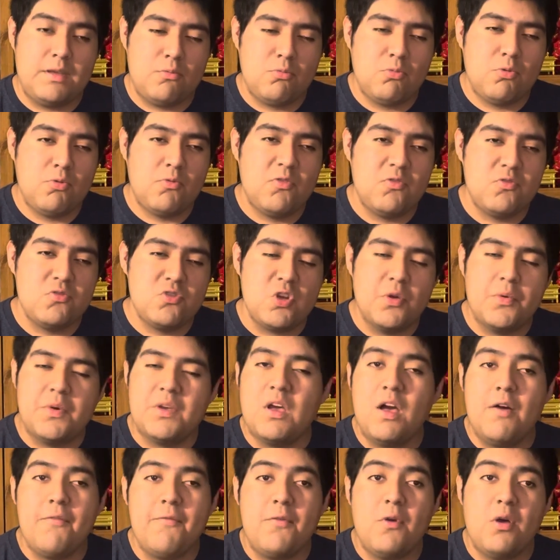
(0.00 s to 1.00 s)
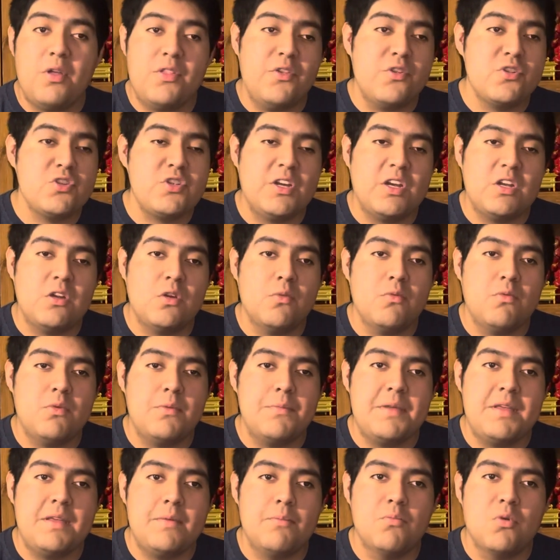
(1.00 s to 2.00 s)
showing off on this channel would
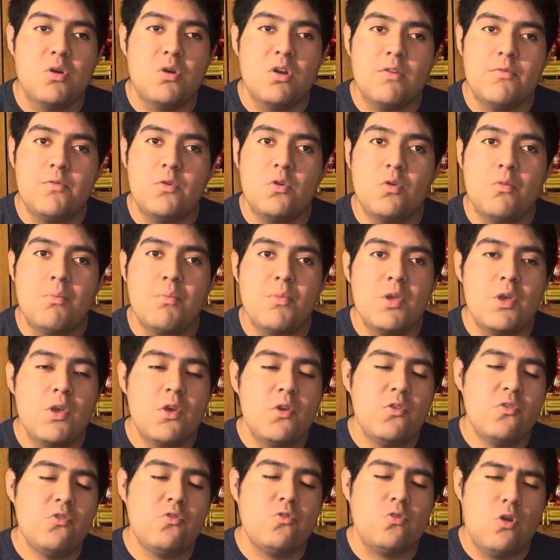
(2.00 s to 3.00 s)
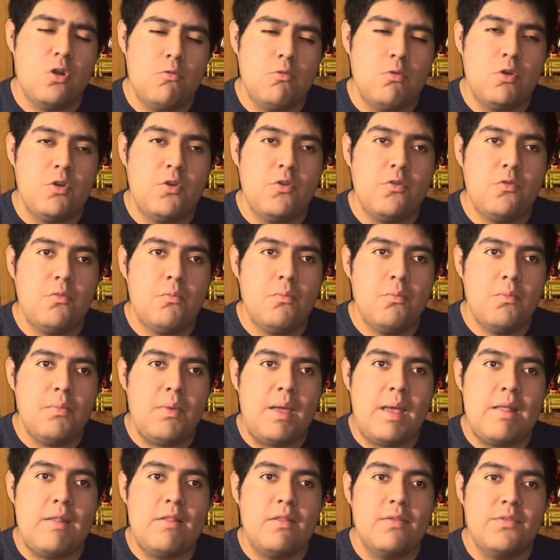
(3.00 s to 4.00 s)
be Marvel, Star Wars,
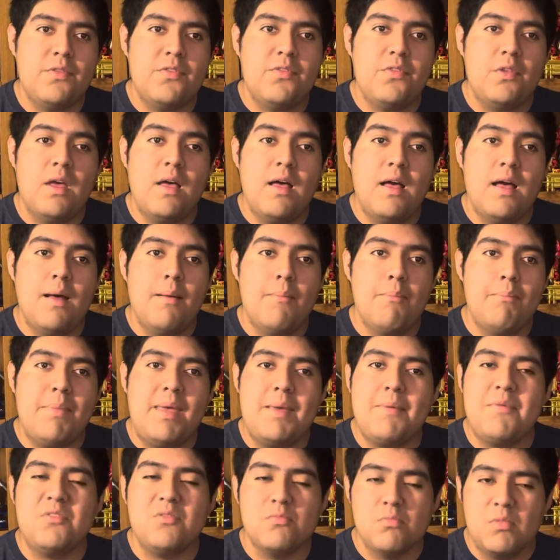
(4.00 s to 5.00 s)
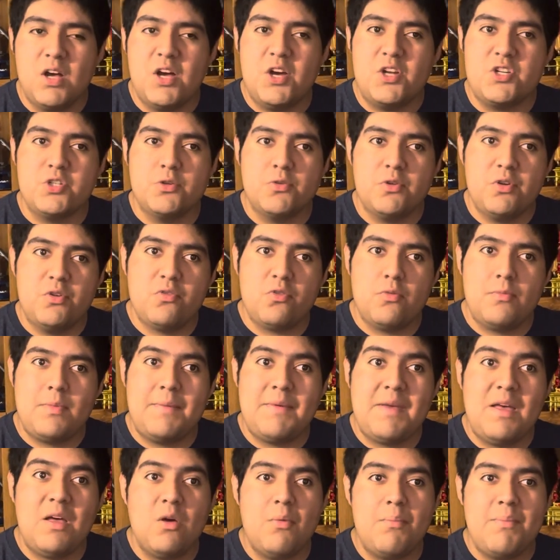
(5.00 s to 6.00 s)
and maybe some modulars, or maybe
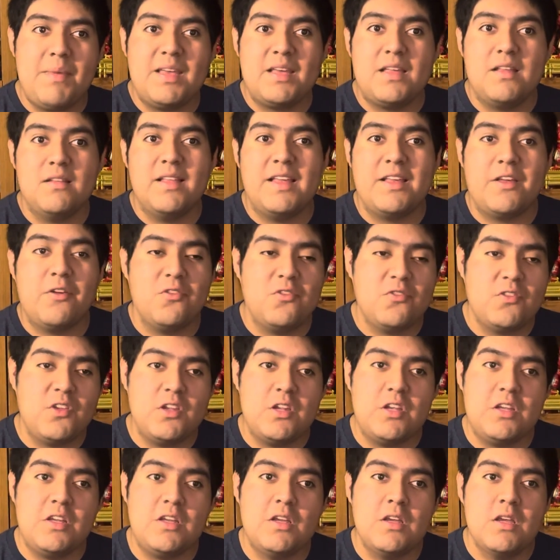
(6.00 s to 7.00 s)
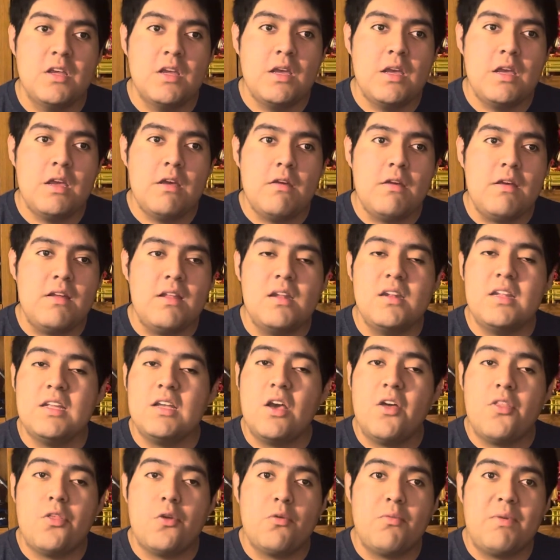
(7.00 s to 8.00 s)
how I'll make it like a city, and any
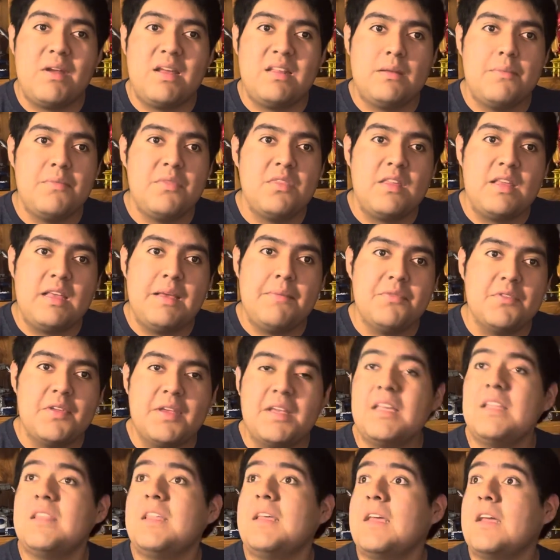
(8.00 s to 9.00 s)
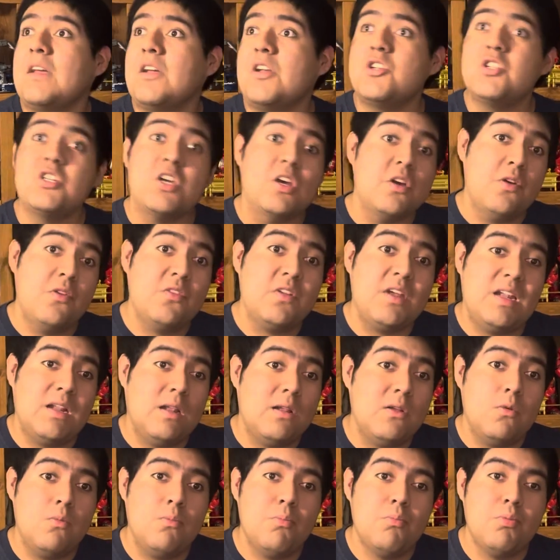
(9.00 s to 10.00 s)
other random themes like Indiana Jones. I
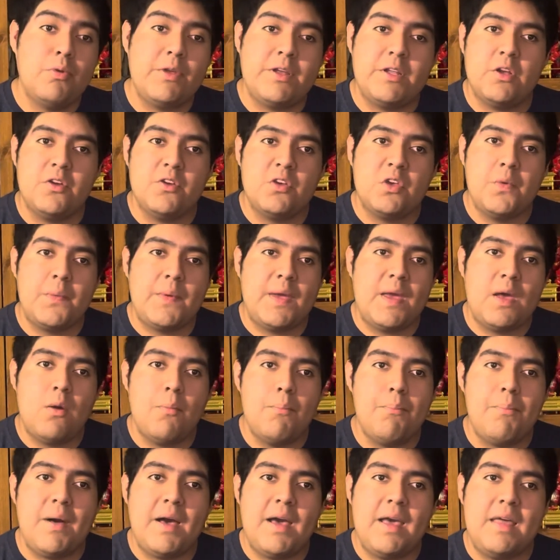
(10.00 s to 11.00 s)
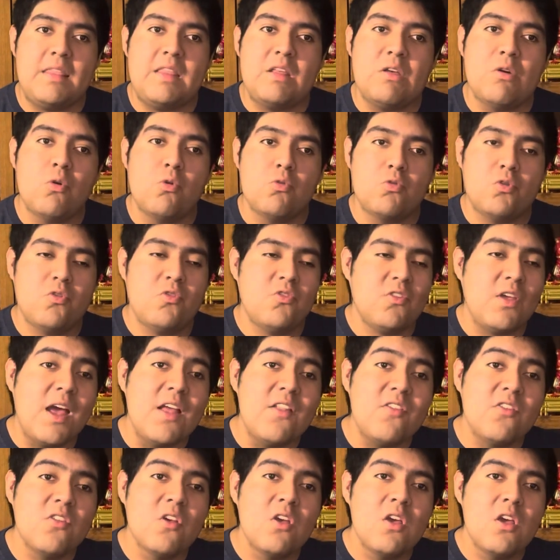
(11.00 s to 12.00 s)
don't plan on going out buying the older
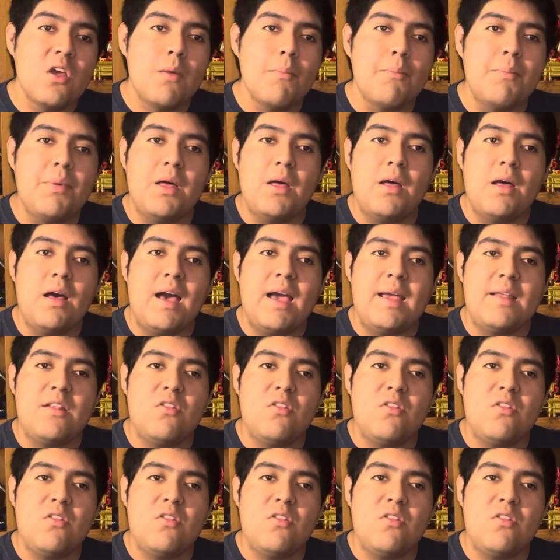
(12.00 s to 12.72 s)
sets, but I